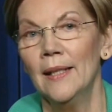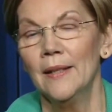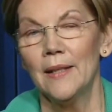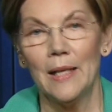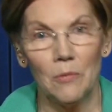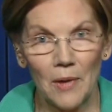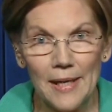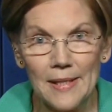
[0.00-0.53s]

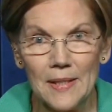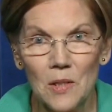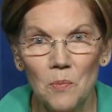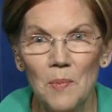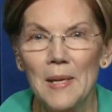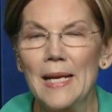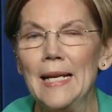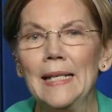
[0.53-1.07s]
They
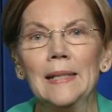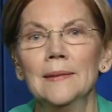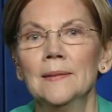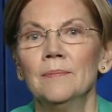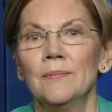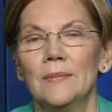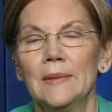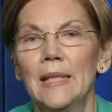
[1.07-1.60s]
raised me.
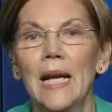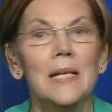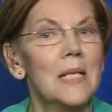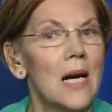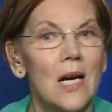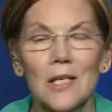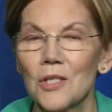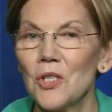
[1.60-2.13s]
They
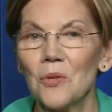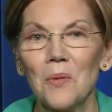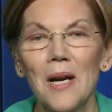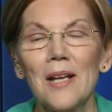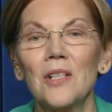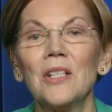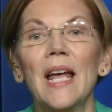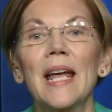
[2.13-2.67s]
knocked
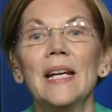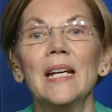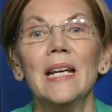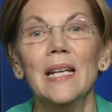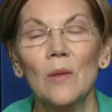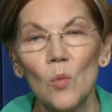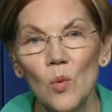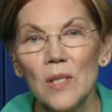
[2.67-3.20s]
around, and
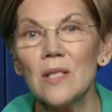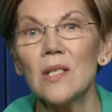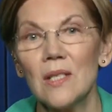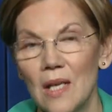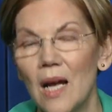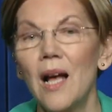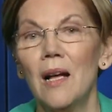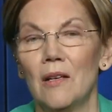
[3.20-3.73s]
it was
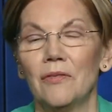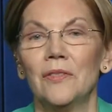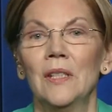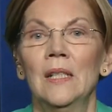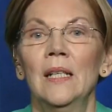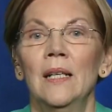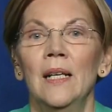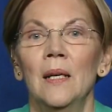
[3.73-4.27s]
tough.
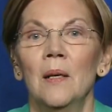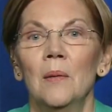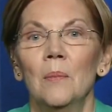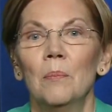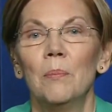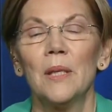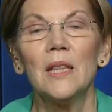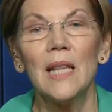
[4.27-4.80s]

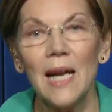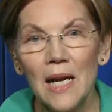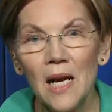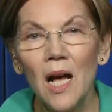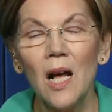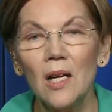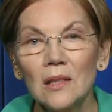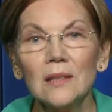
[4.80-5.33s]
But they
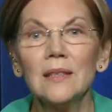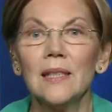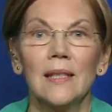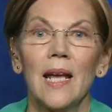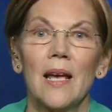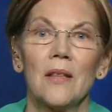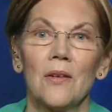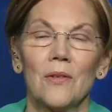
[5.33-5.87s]
hung
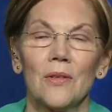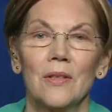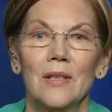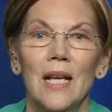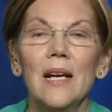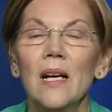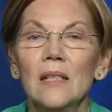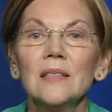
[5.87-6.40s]
together.
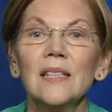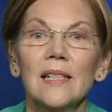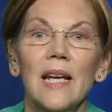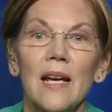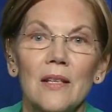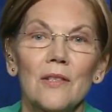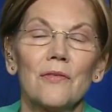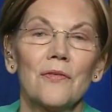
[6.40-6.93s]
They hung
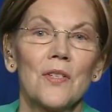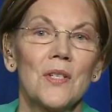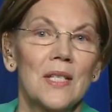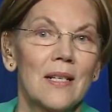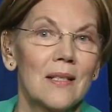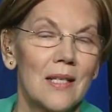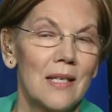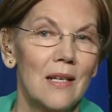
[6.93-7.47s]
together for
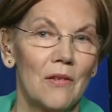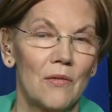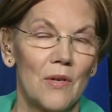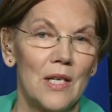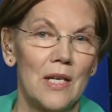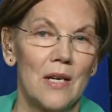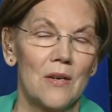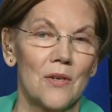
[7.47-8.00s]

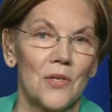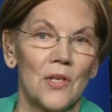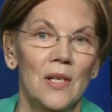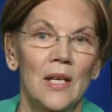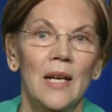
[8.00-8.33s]
63 years.